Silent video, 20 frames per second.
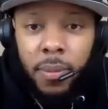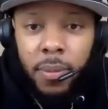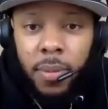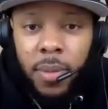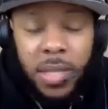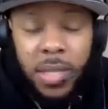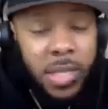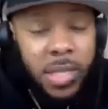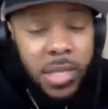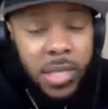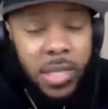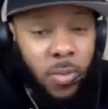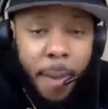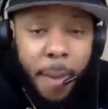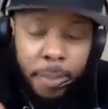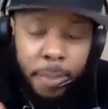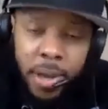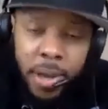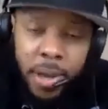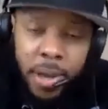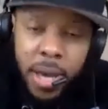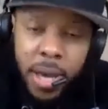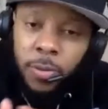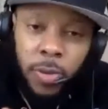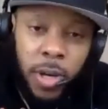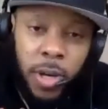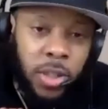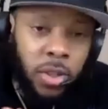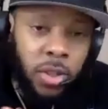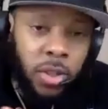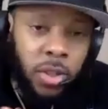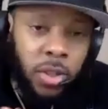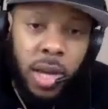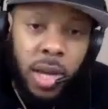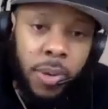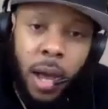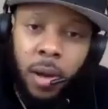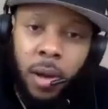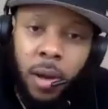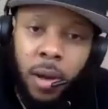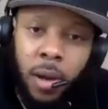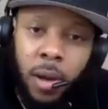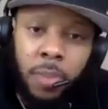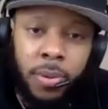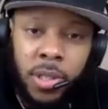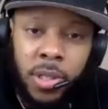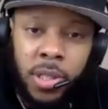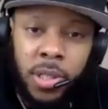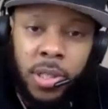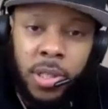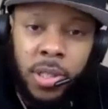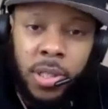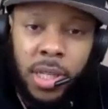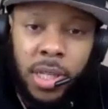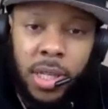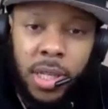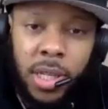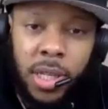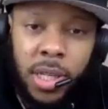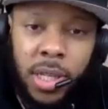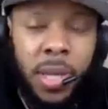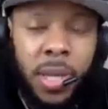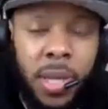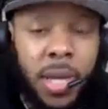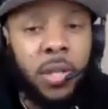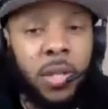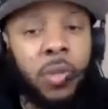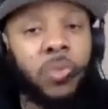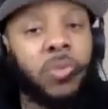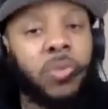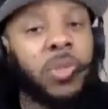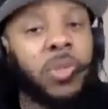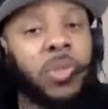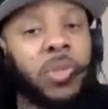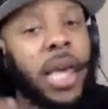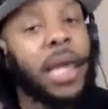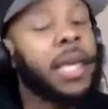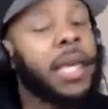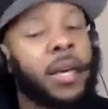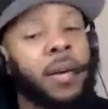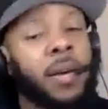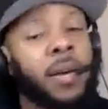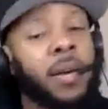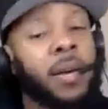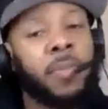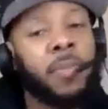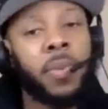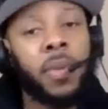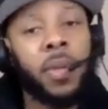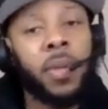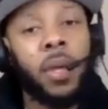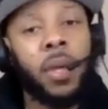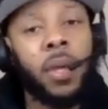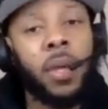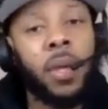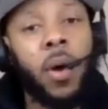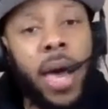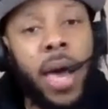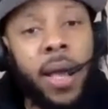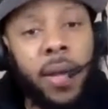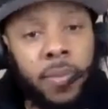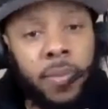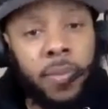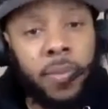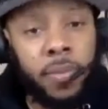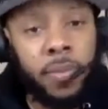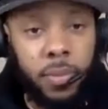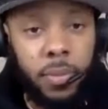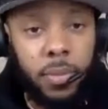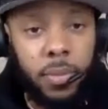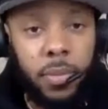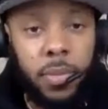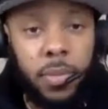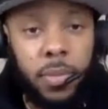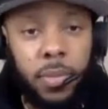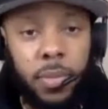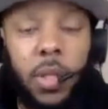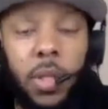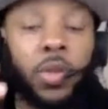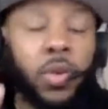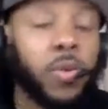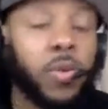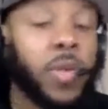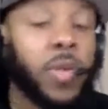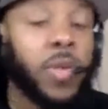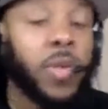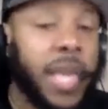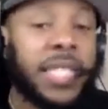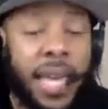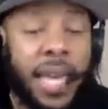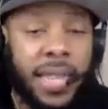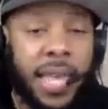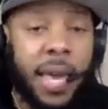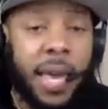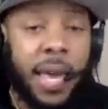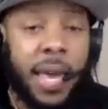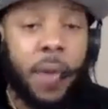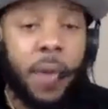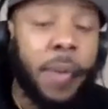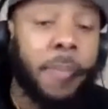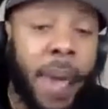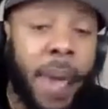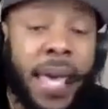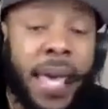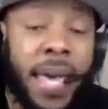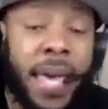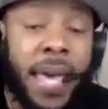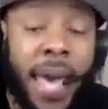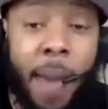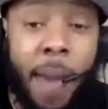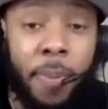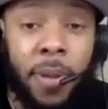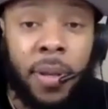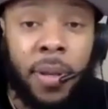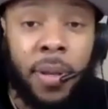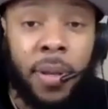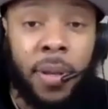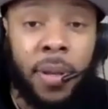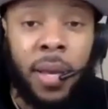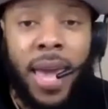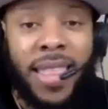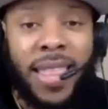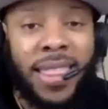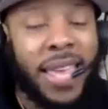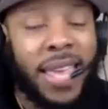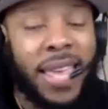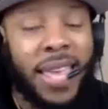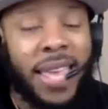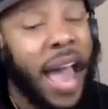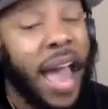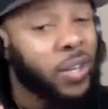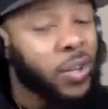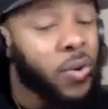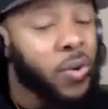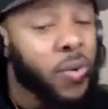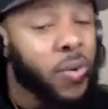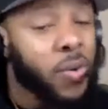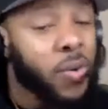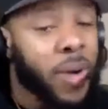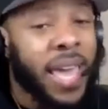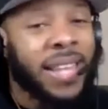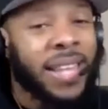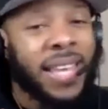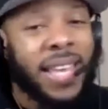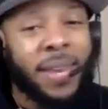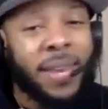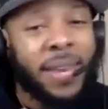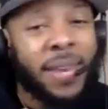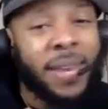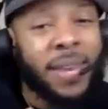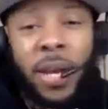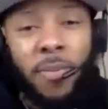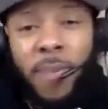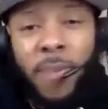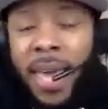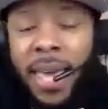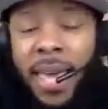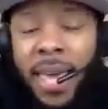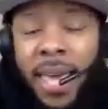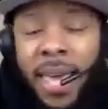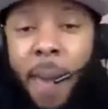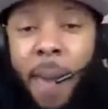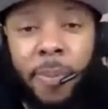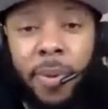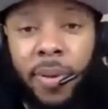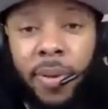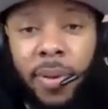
This is why Bud is frustrated with all the bullshit, because you telling him, okay, do this and then we can make it happen, and then I do it and then we don't make it happen.